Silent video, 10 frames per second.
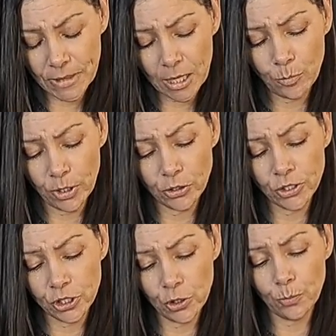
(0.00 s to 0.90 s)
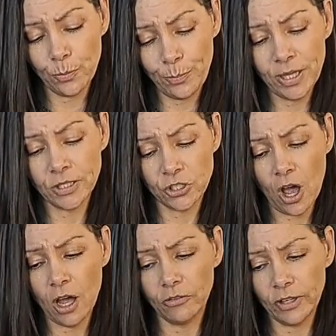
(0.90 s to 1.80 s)
But you're still pissed
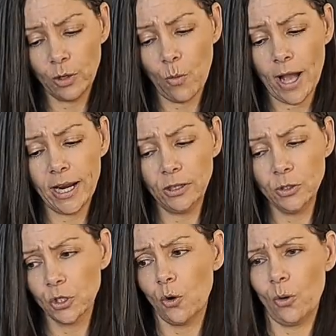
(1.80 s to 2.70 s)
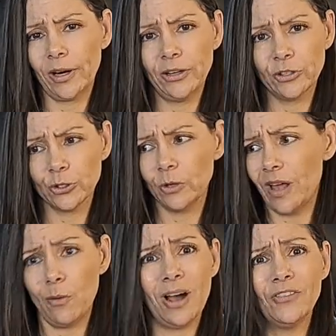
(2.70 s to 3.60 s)
off. Like, why did I lose in court? I didn't deserve
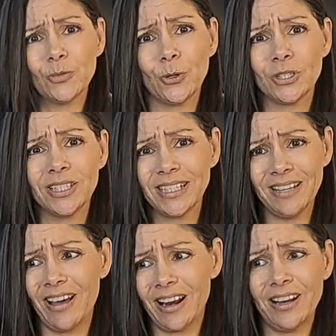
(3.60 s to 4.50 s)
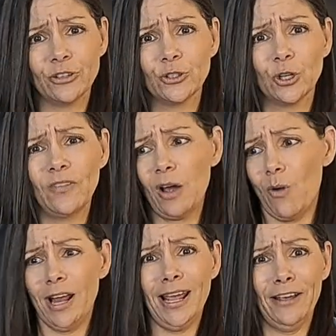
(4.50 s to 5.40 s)
that. Why did this person say that? I didn't deserve that.
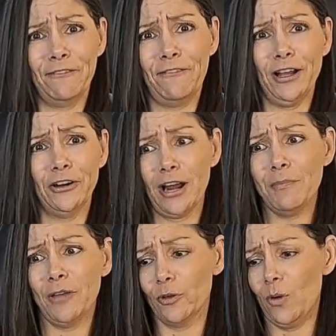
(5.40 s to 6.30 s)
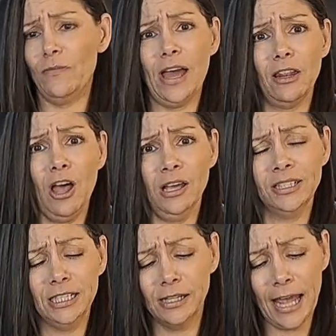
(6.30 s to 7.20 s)
Why did I get fired? I'm not the one that
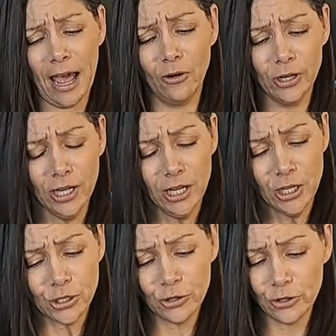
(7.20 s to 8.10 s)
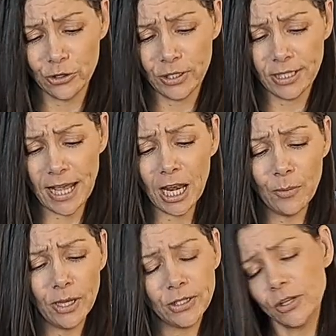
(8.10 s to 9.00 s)
lost the account. So there's this
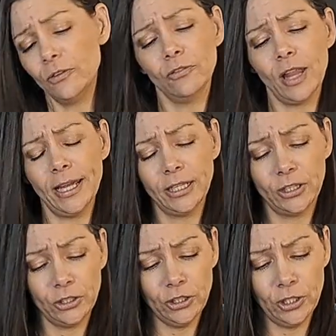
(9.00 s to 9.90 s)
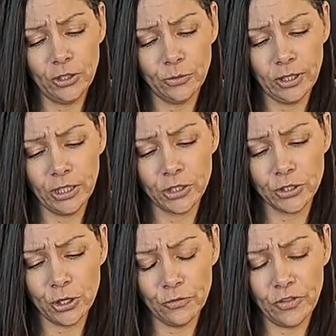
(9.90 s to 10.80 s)
element of like, you didn't really
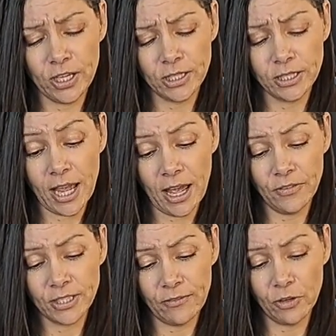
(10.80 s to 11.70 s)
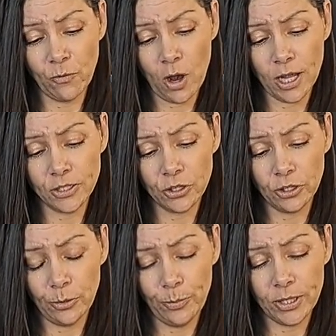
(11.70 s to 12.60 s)
deserve this. Yeah, and the Seven of Wands, you're a
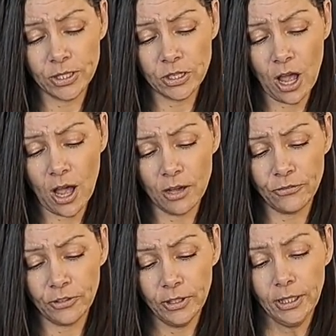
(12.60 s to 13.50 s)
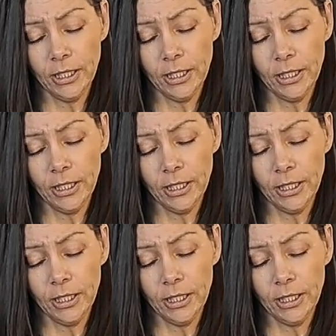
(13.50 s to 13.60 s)
little pissed off.